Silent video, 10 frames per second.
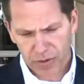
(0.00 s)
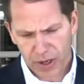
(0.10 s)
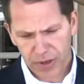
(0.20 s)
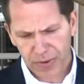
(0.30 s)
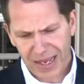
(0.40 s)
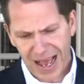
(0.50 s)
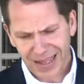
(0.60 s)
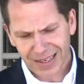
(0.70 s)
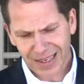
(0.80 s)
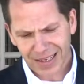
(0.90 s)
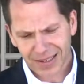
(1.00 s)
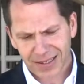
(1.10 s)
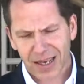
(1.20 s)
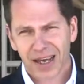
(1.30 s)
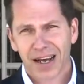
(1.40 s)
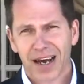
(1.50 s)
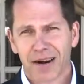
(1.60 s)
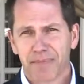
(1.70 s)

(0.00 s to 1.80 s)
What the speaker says: Well, the reality is our